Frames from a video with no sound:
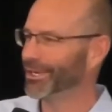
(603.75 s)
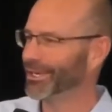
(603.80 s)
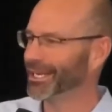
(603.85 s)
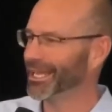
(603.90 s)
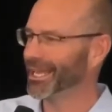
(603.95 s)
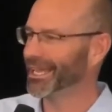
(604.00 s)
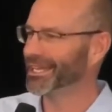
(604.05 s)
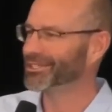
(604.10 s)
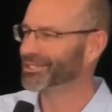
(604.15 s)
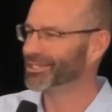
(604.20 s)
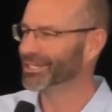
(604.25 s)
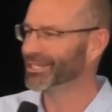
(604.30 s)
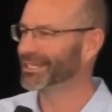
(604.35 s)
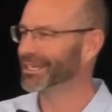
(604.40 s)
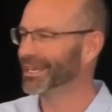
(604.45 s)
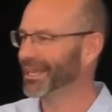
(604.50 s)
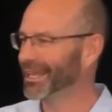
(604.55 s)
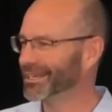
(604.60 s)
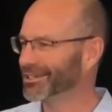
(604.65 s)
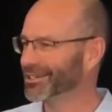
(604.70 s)
engage and
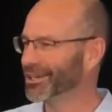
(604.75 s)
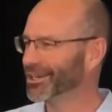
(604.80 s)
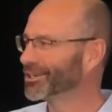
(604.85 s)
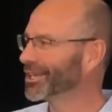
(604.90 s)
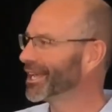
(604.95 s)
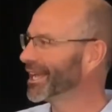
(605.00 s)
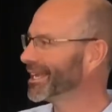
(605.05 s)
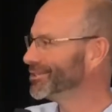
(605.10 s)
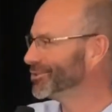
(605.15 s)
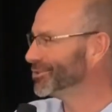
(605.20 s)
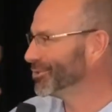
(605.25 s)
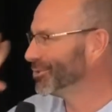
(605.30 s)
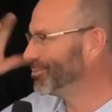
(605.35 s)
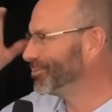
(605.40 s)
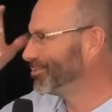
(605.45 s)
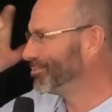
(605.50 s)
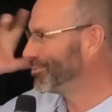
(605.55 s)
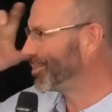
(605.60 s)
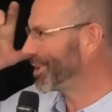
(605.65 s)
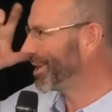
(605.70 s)
engage your
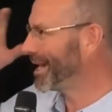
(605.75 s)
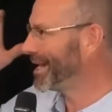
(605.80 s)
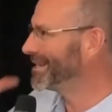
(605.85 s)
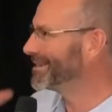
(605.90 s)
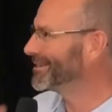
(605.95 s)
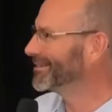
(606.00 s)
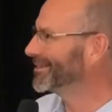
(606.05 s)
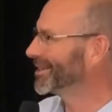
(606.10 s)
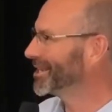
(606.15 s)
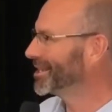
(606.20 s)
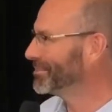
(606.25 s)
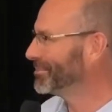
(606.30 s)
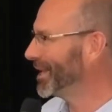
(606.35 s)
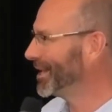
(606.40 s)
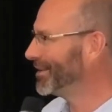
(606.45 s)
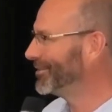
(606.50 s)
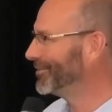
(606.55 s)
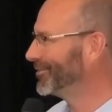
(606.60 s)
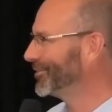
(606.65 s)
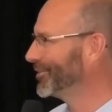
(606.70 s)
brain and think
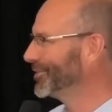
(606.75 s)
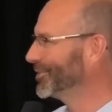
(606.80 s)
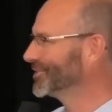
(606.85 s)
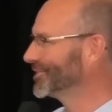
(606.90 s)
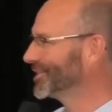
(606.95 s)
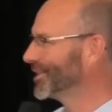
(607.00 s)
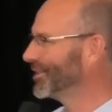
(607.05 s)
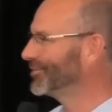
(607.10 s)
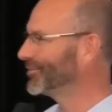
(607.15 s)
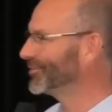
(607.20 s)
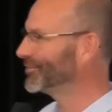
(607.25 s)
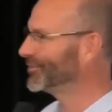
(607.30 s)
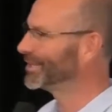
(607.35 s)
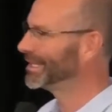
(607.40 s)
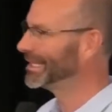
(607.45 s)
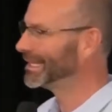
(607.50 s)
about it for yourself,